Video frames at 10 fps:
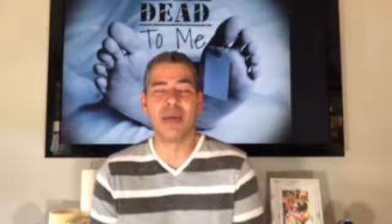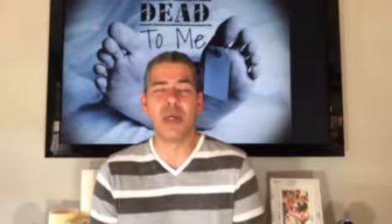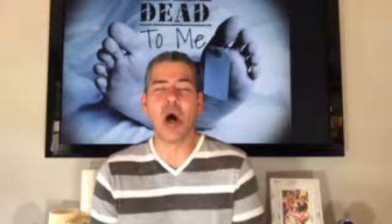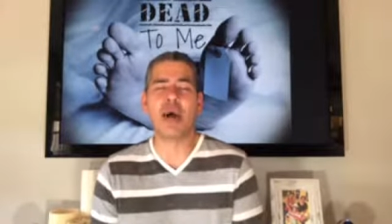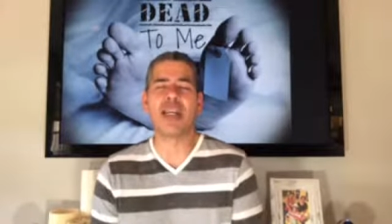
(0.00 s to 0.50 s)

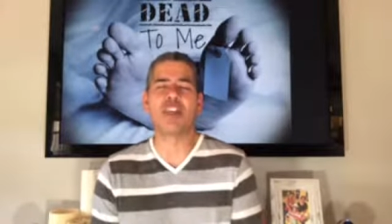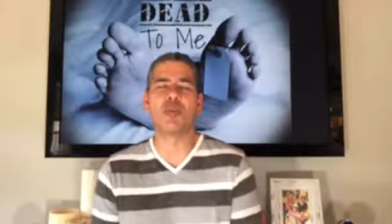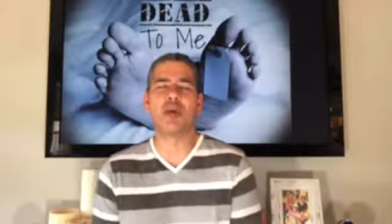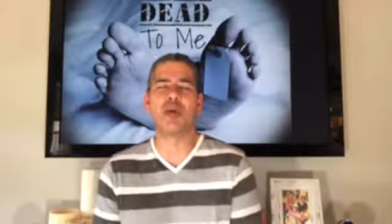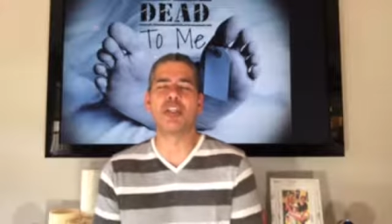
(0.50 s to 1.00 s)
We all can
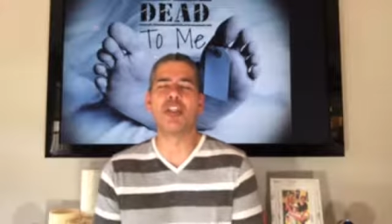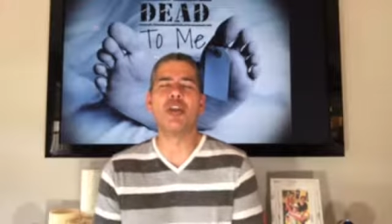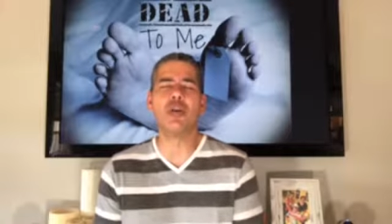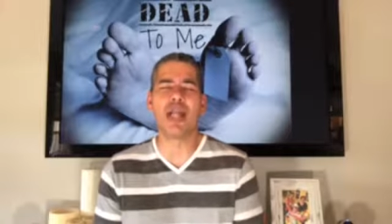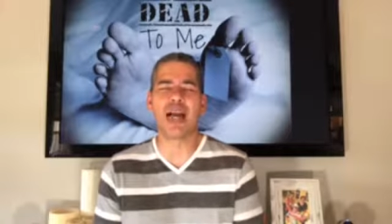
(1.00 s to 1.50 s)
experience a
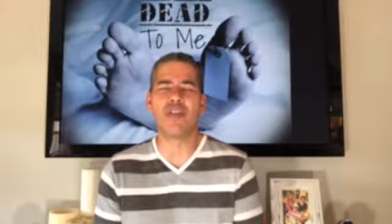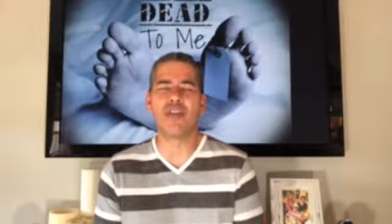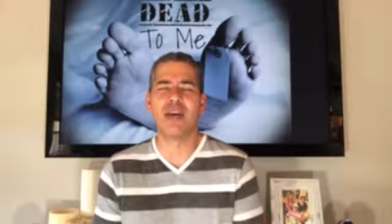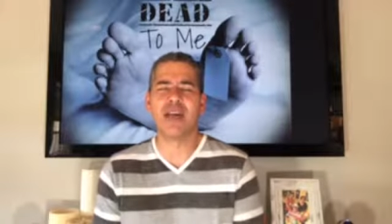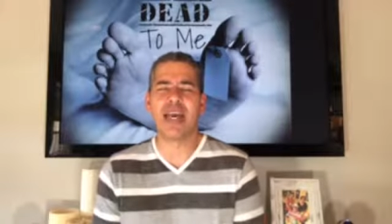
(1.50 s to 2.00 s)
new life,
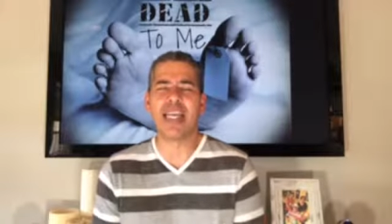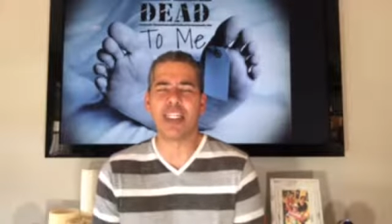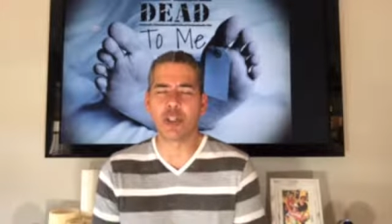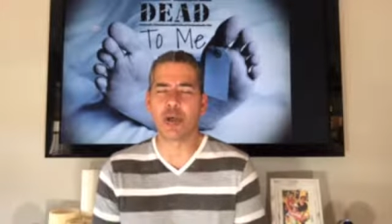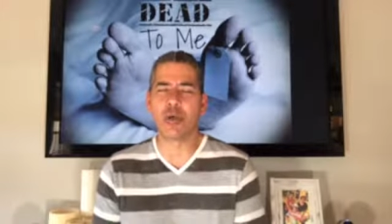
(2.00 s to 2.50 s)
an
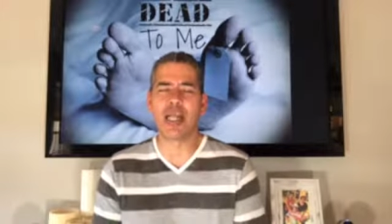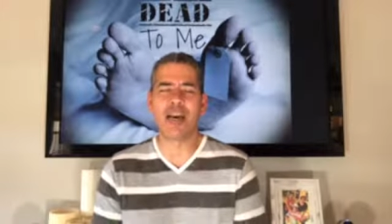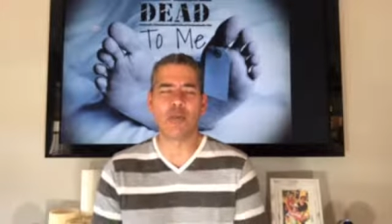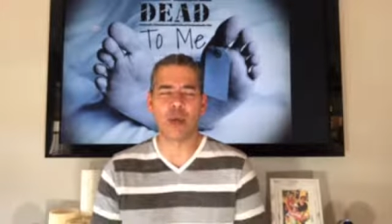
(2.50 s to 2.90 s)
eternal life